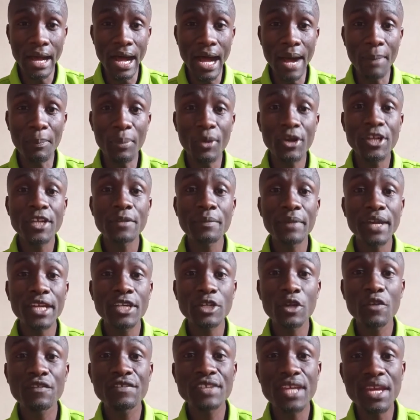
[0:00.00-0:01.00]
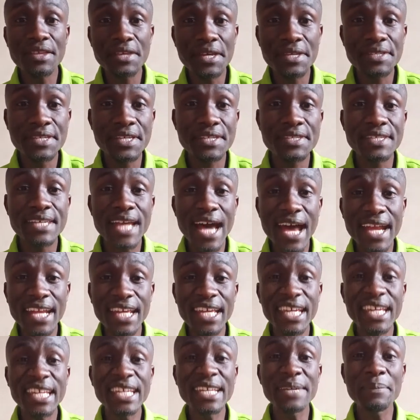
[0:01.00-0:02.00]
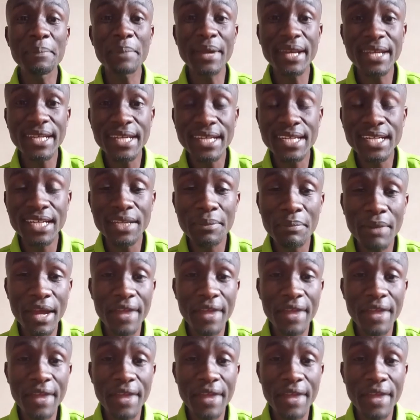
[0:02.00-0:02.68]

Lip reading: Appointment of judges is done independently